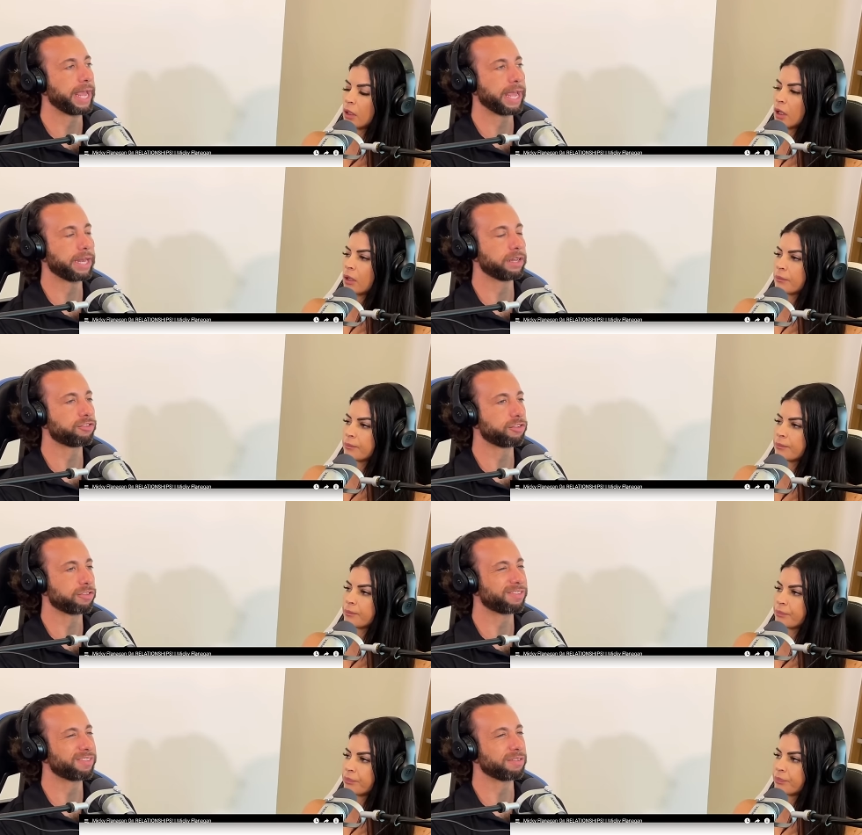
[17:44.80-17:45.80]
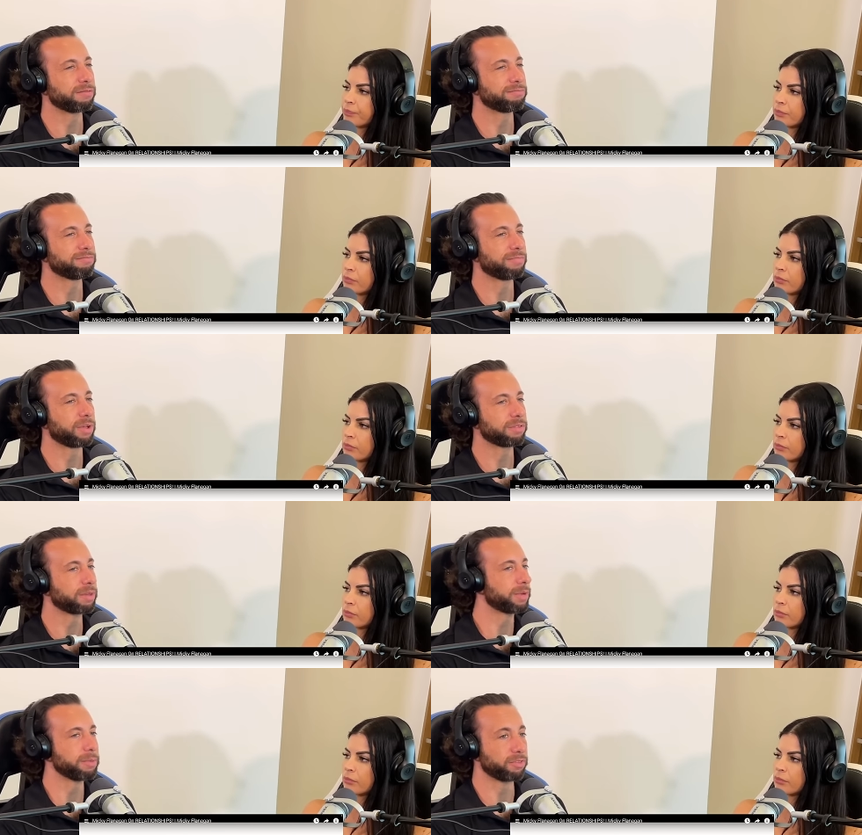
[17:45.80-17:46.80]
Speaker 1: yeah. and it's just uh,
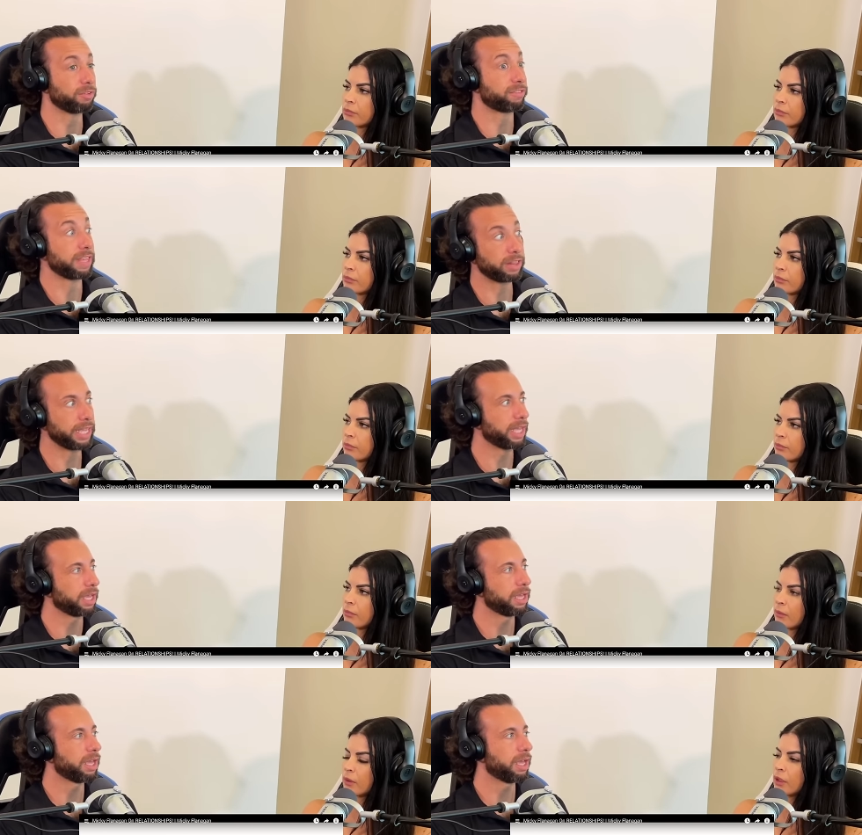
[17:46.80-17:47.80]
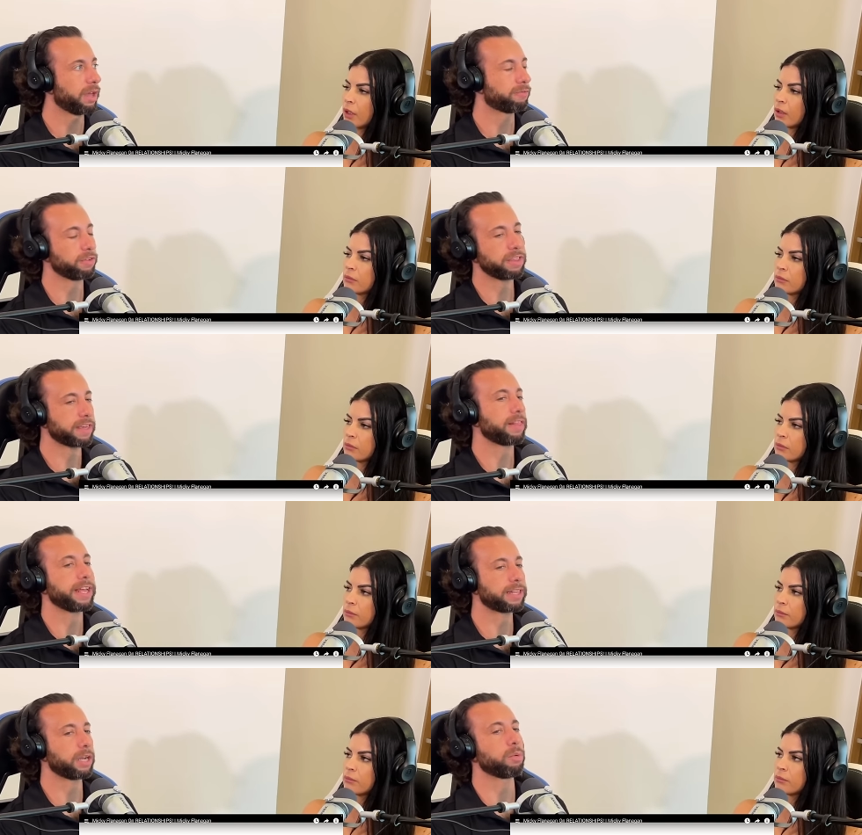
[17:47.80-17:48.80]
sometimes a little silly. Yeah. For this, I
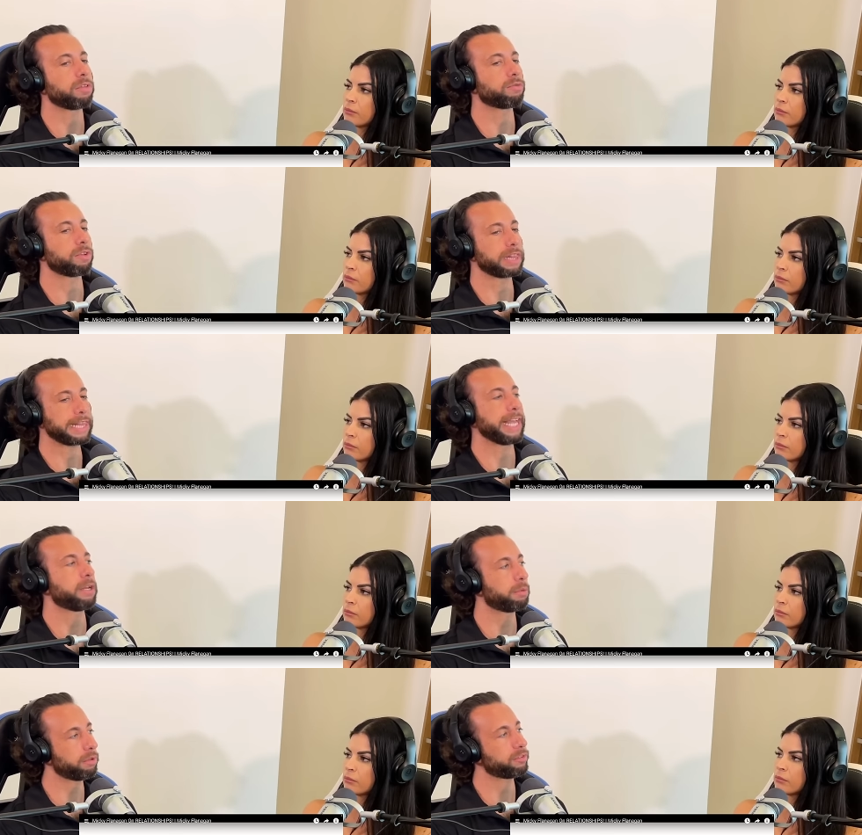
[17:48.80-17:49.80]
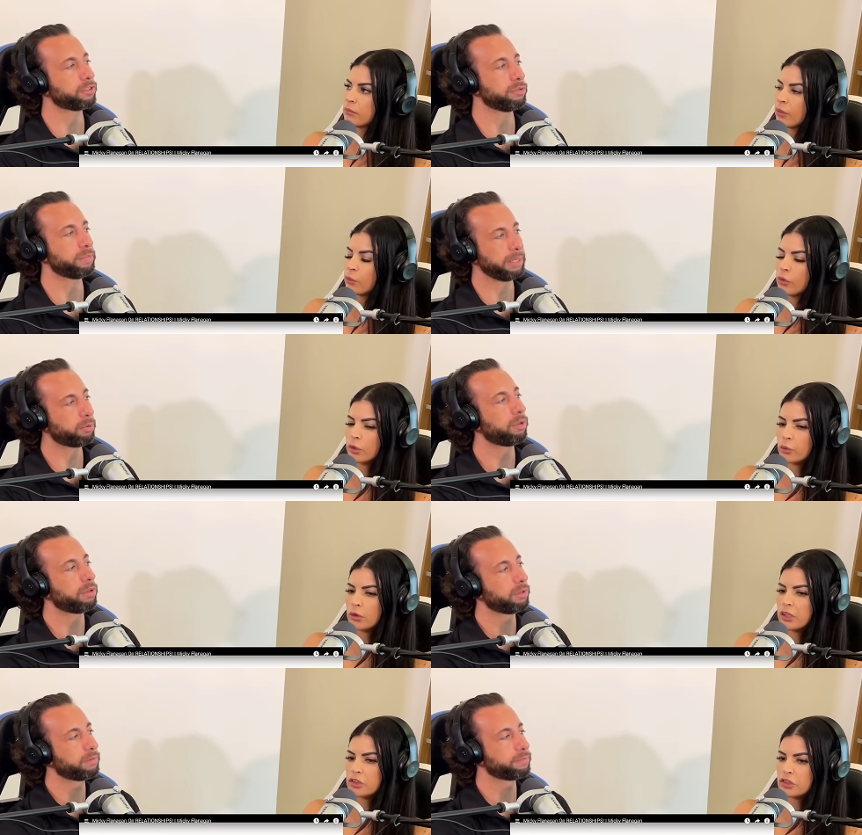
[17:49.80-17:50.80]
like that it was relatable to yeah, well, people.
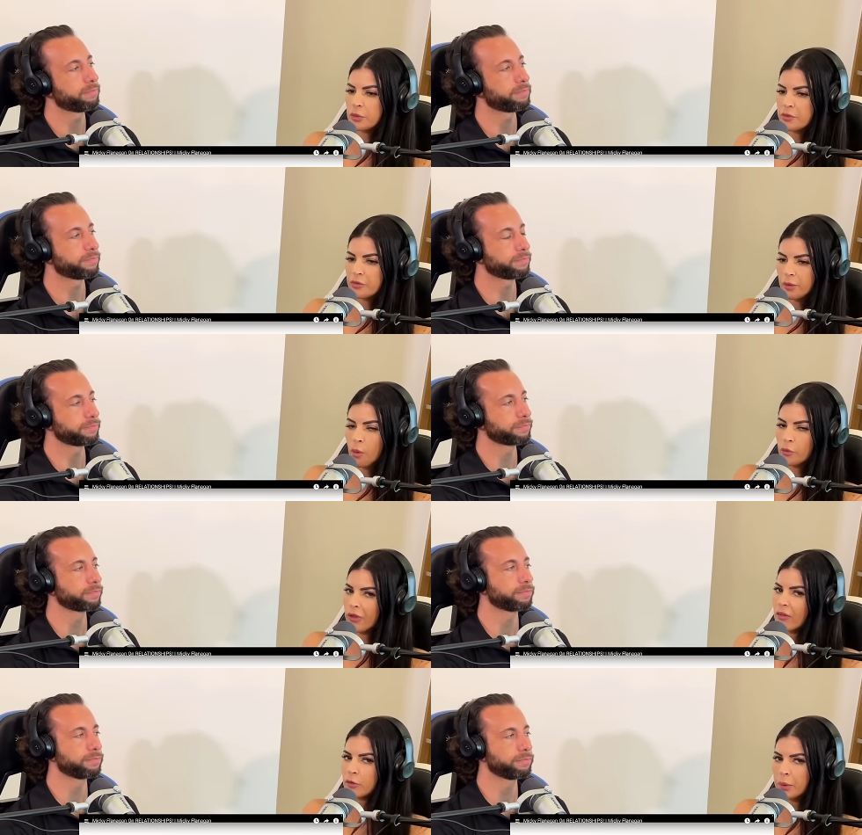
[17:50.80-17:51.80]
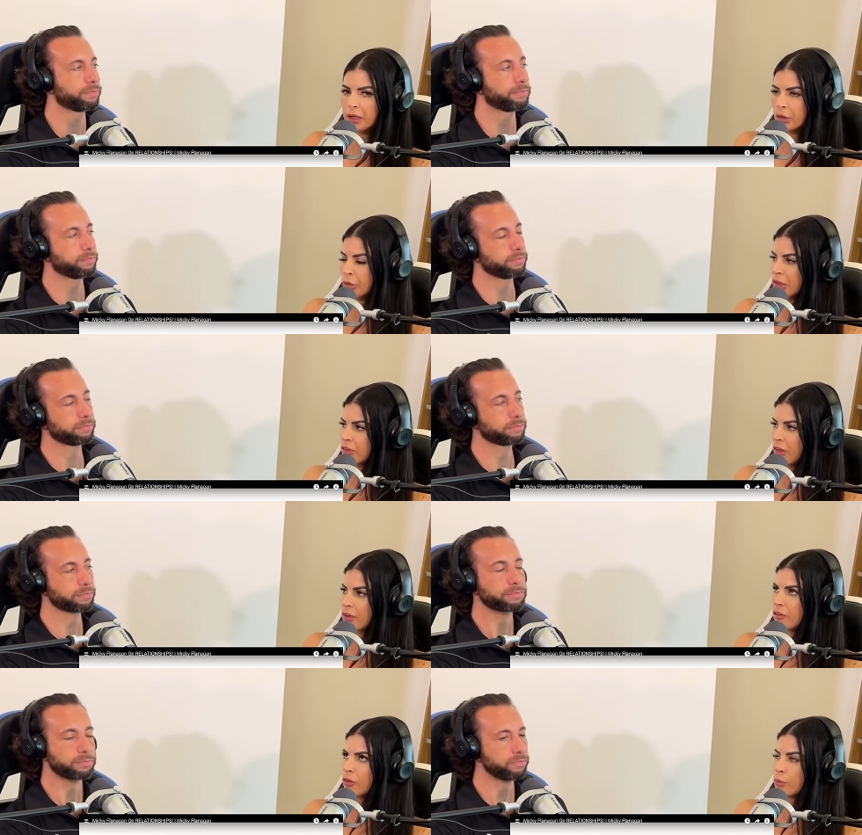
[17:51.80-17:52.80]
Like
Speaker 2: relationships, it's like almost everybody can relate to
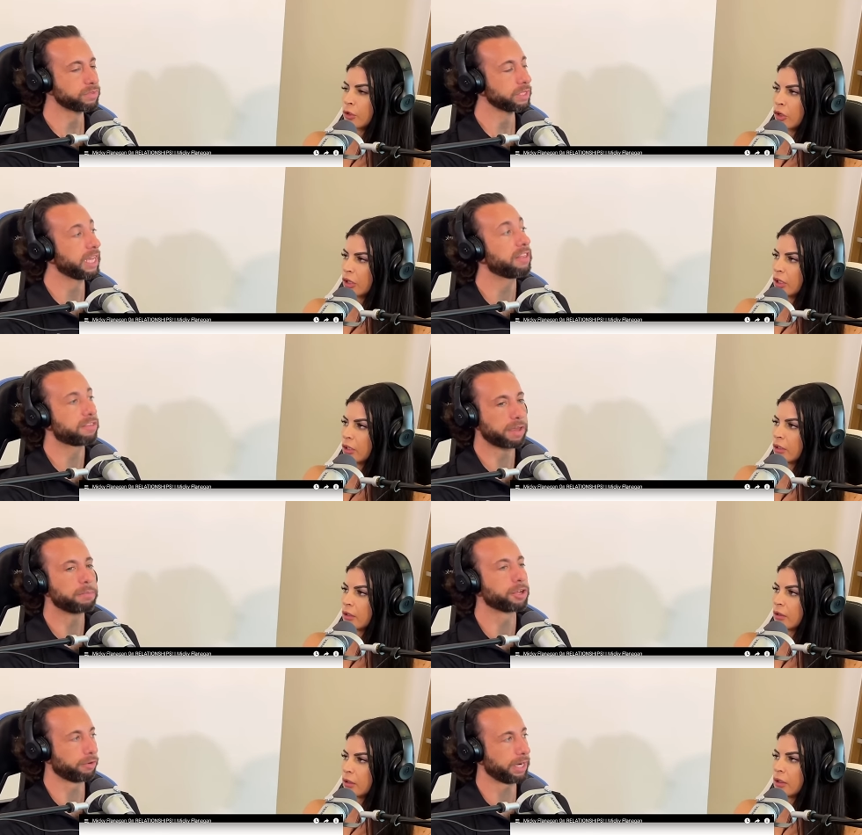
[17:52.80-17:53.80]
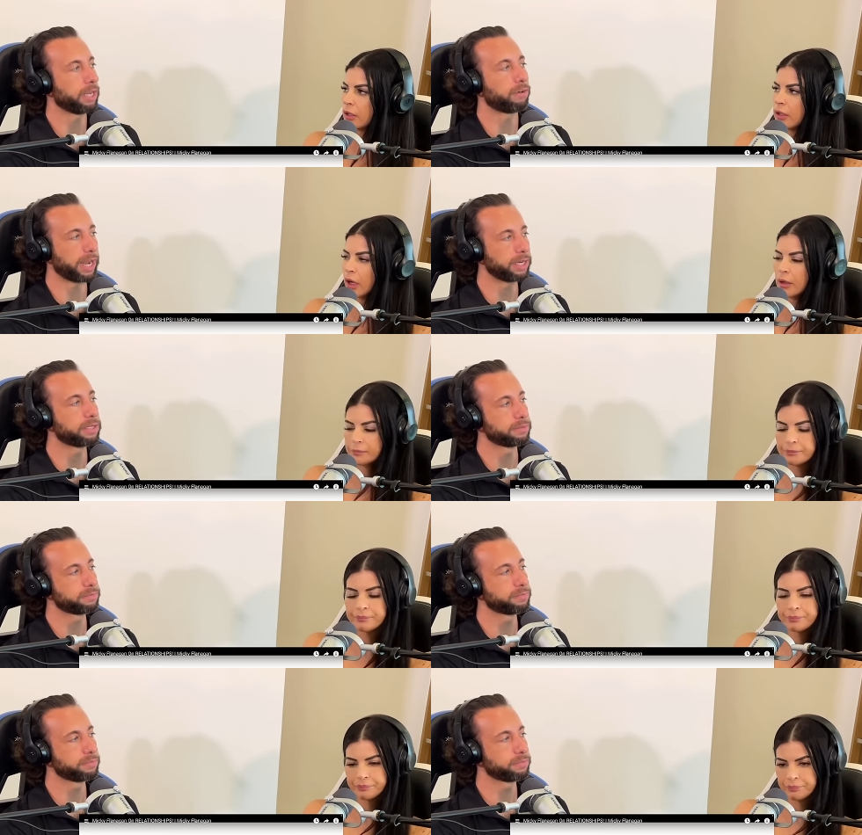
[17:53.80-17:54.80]
that to some degree. In
Speaker 1: some degree, yeah. right?
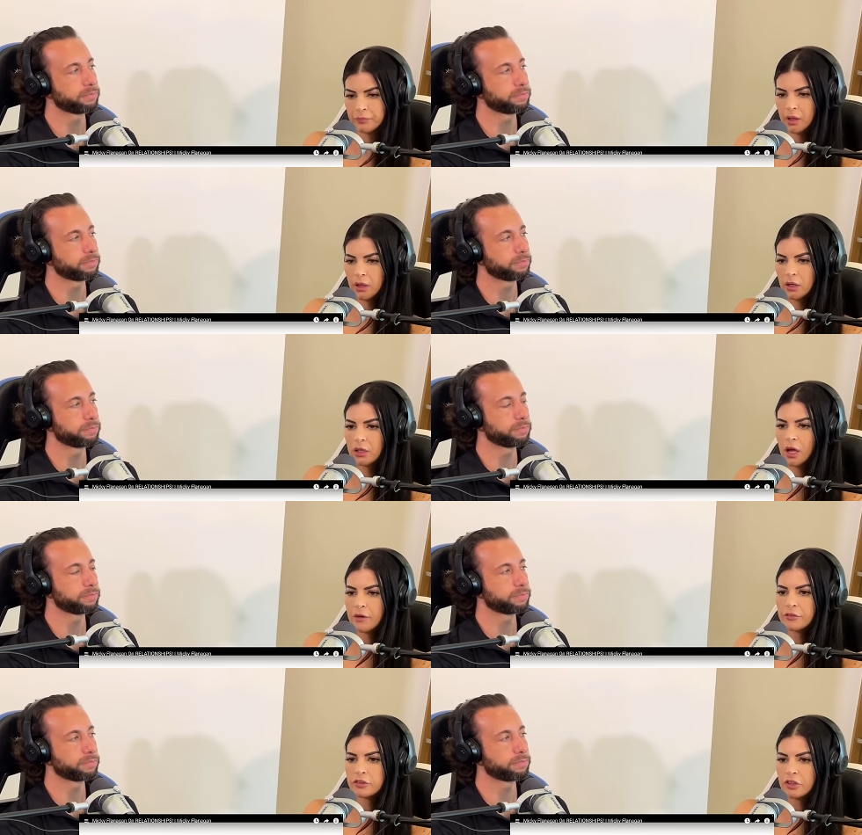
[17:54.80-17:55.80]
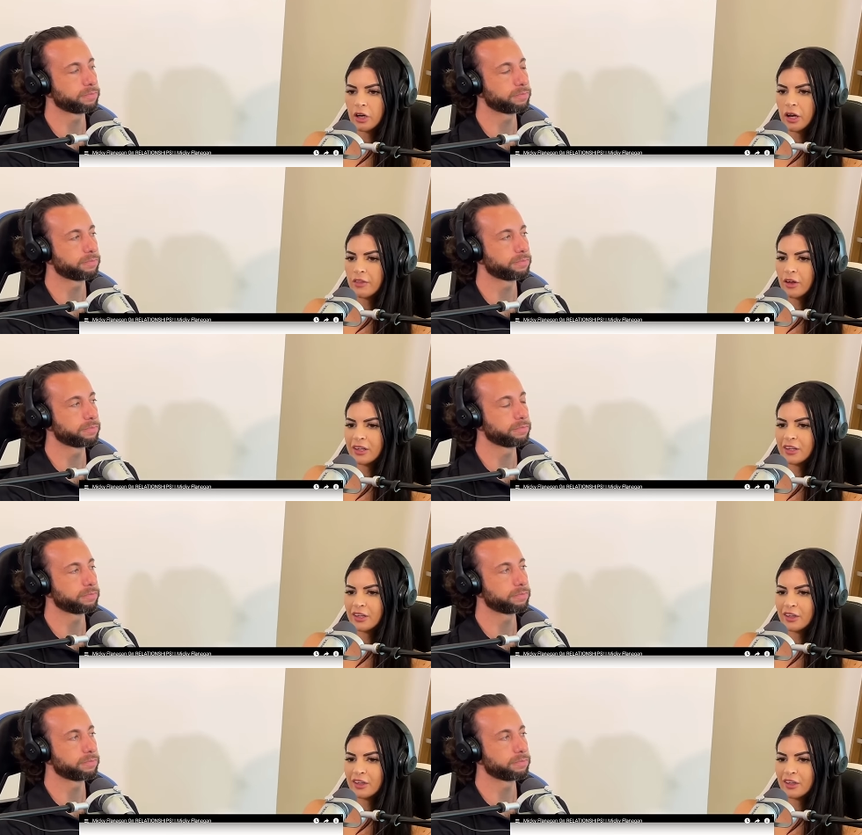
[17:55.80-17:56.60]
Speaker 2: Yeah, for sure. And I thought he